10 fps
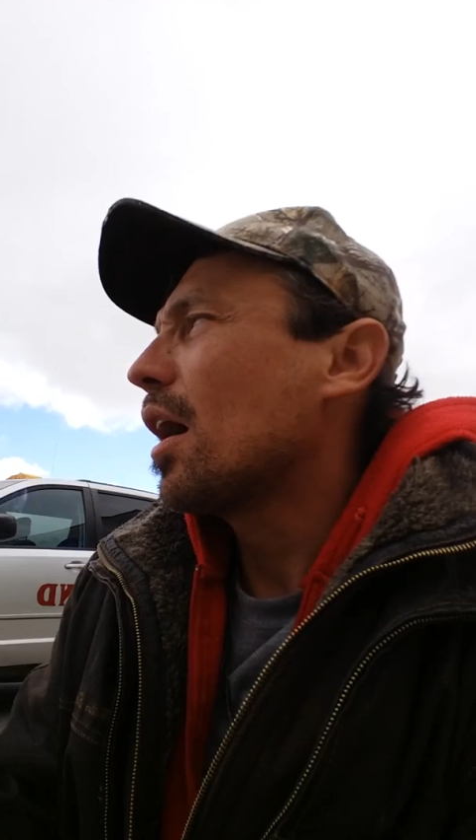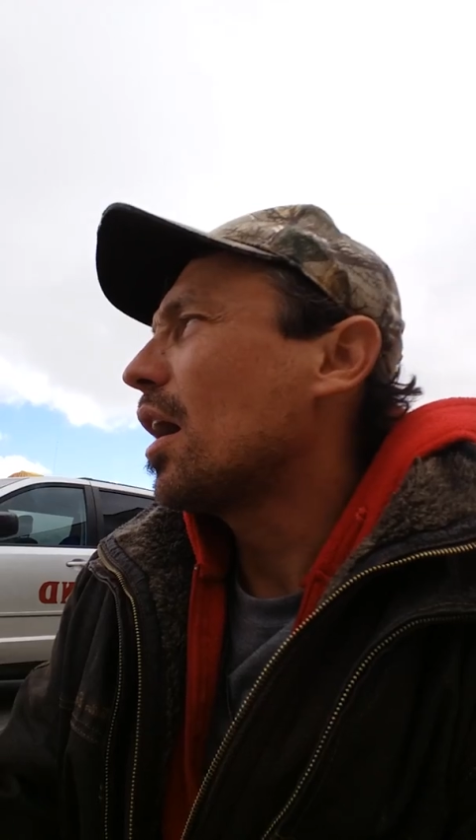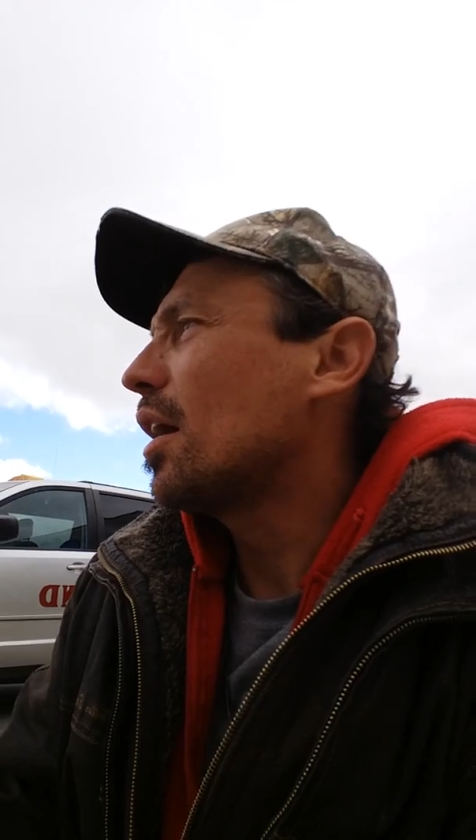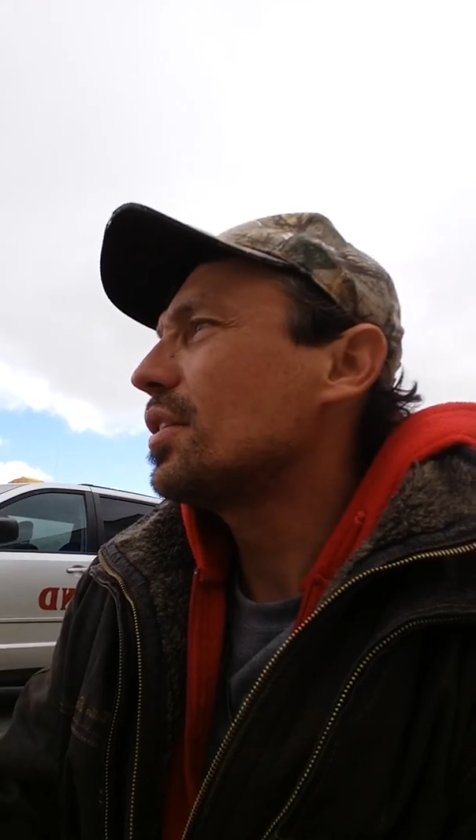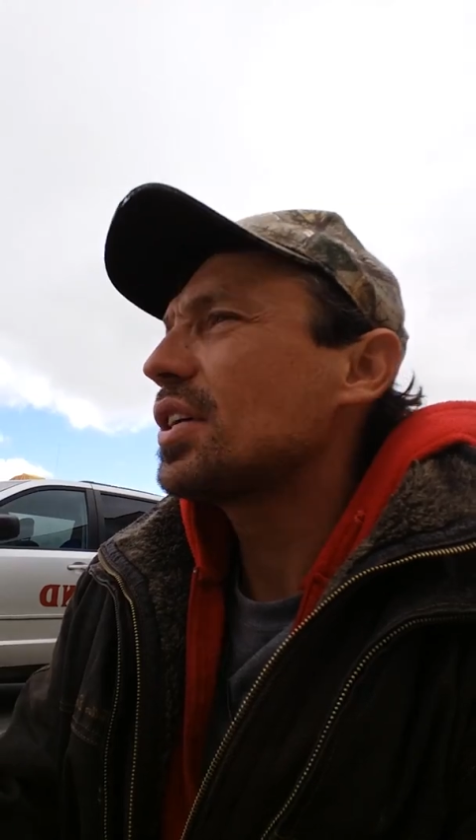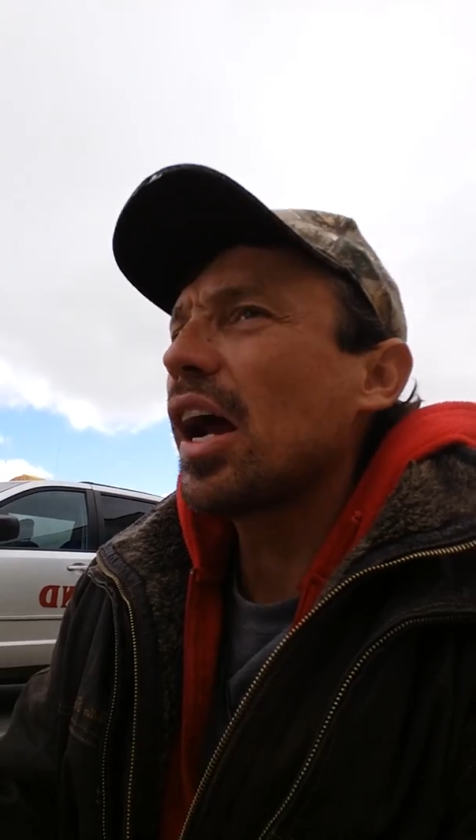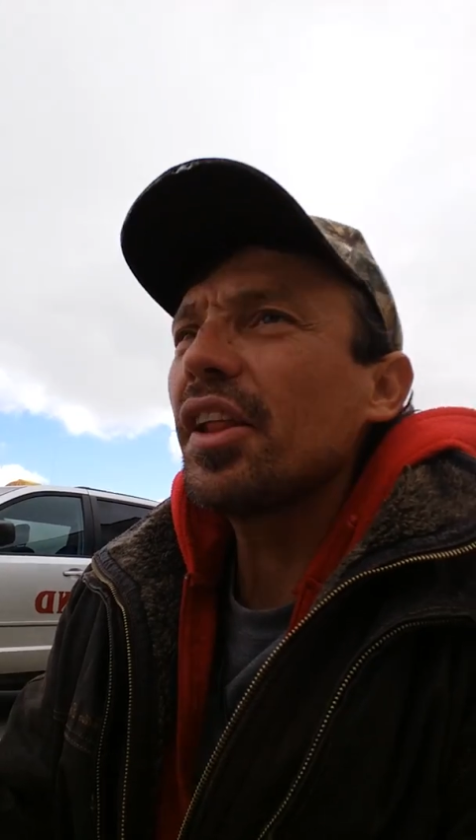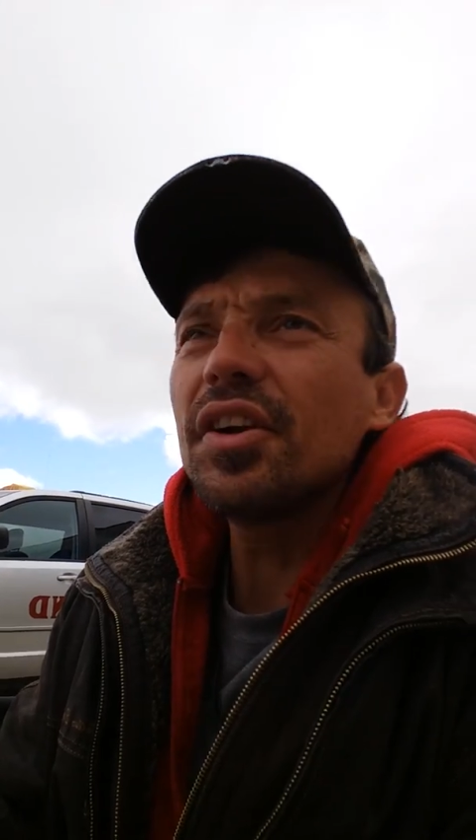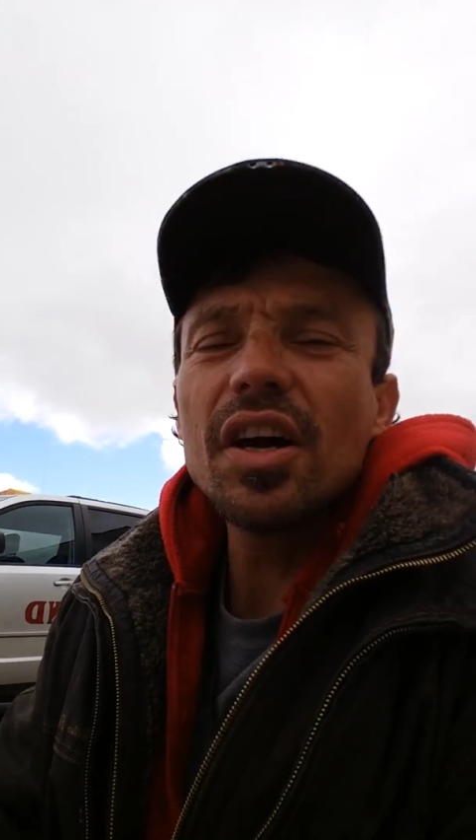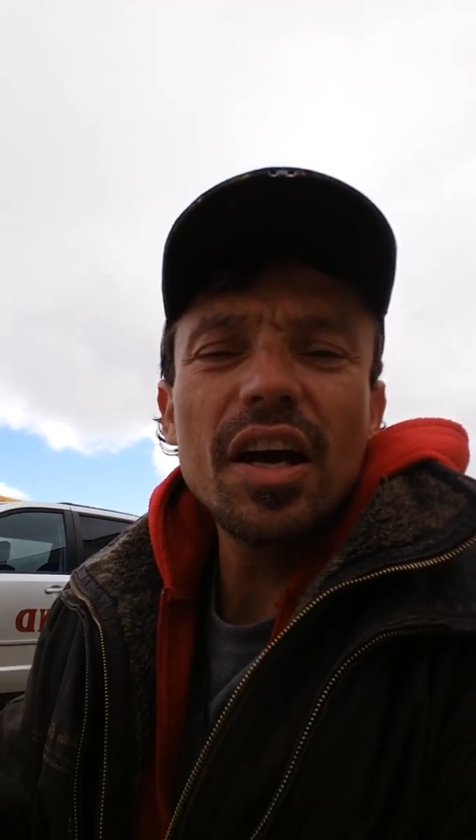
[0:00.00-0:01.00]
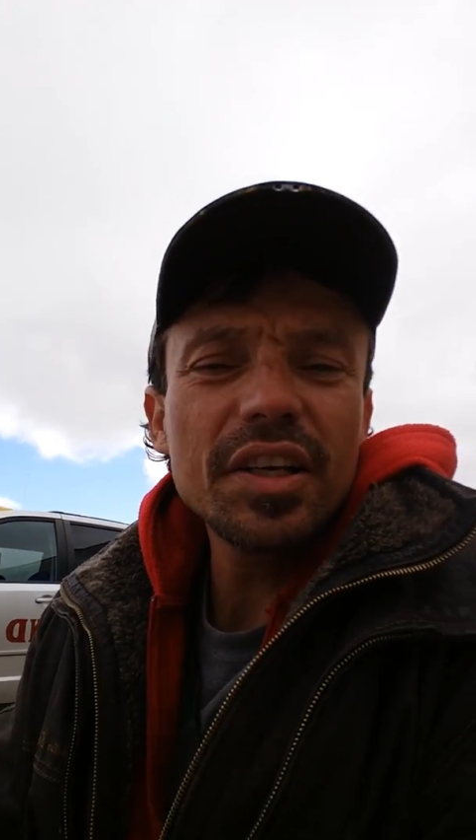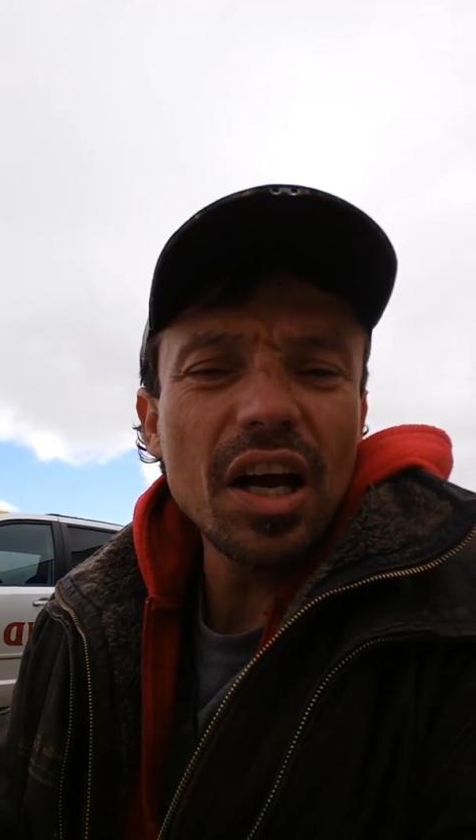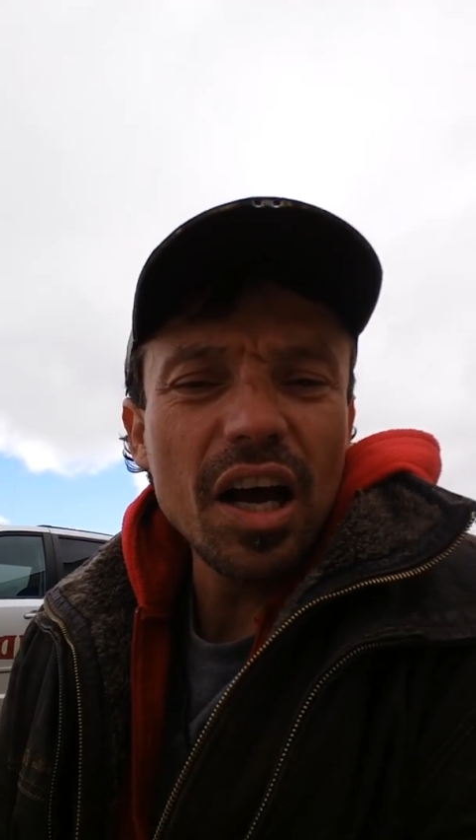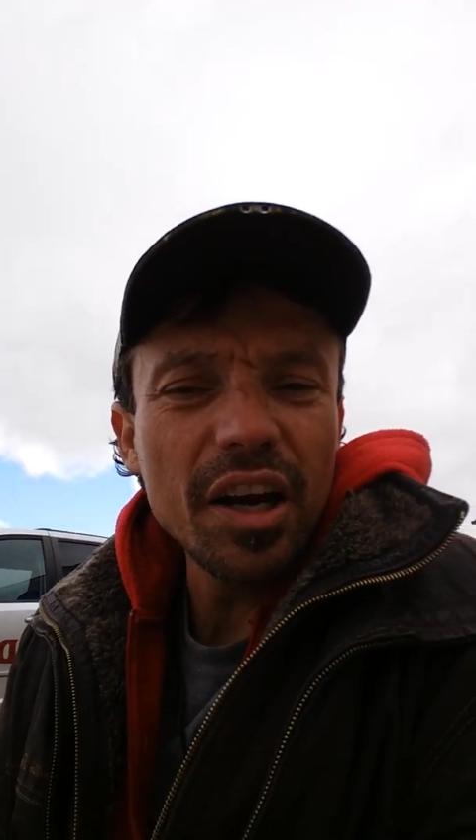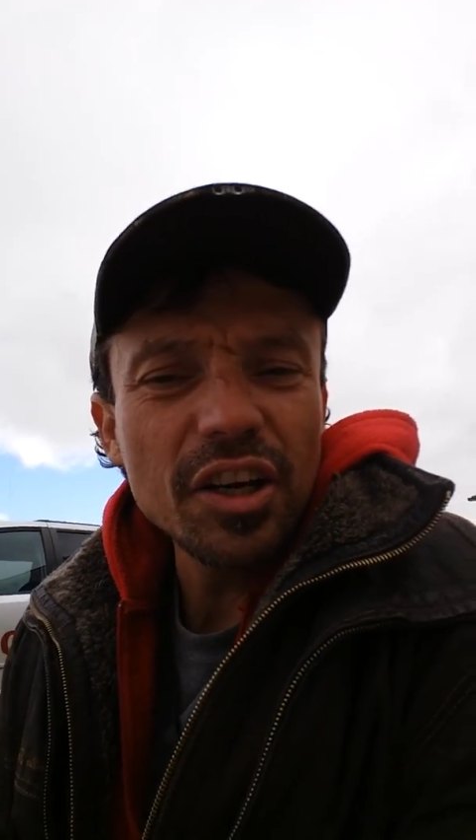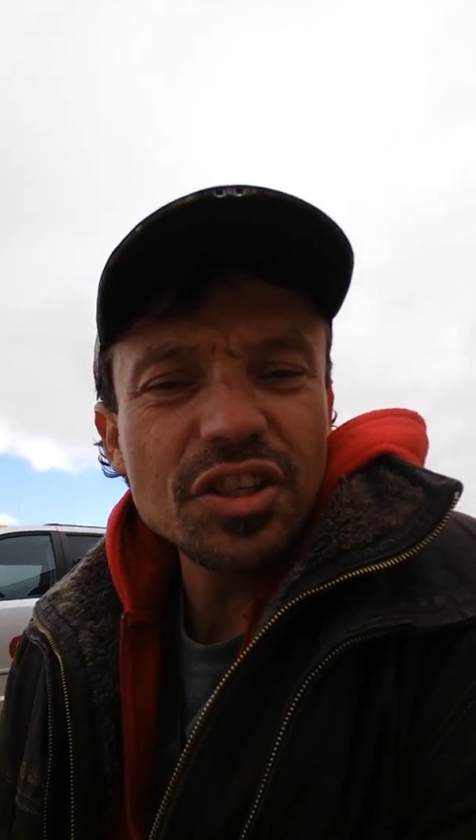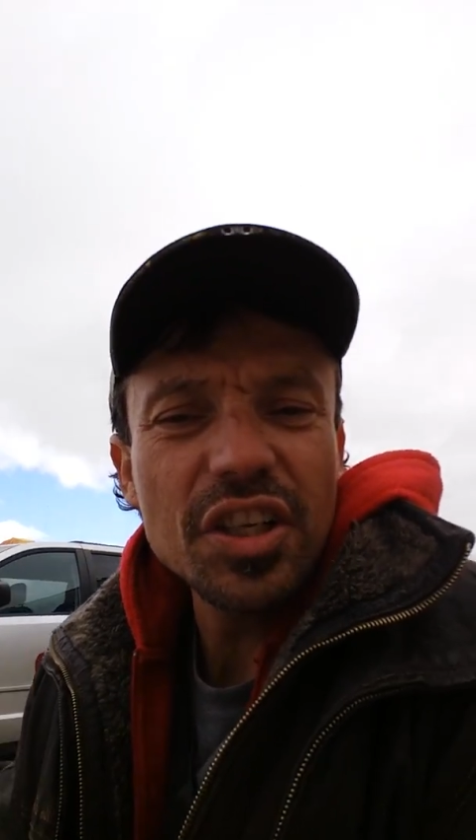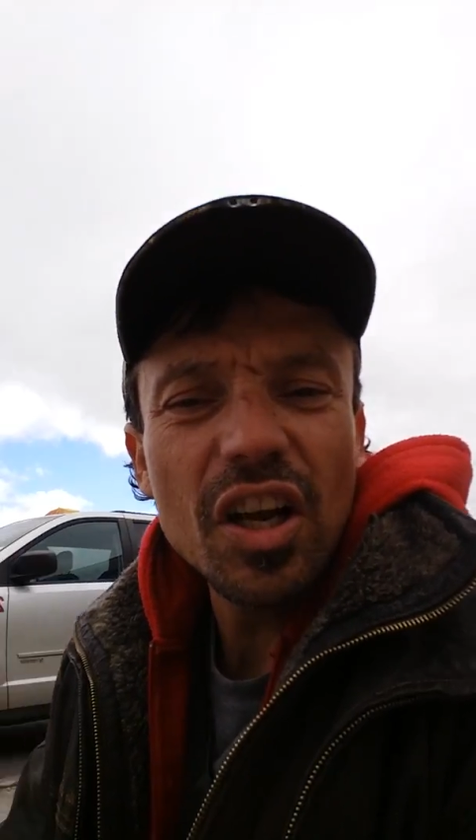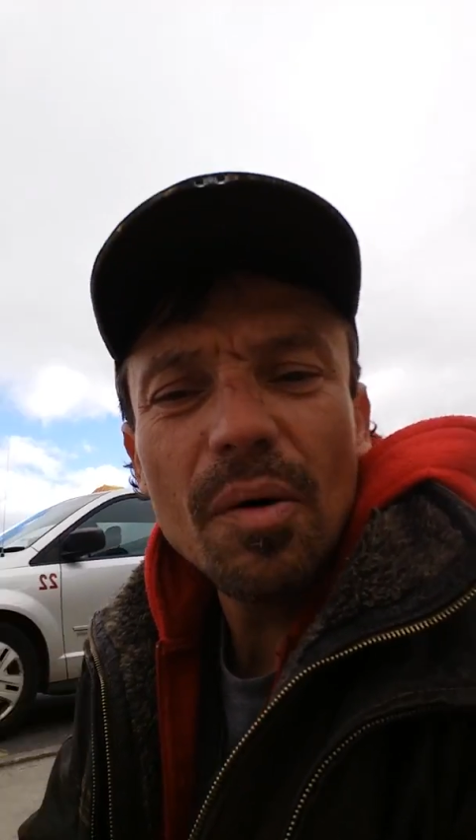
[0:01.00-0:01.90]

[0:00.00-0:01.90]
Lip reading: Tyler and I got our shit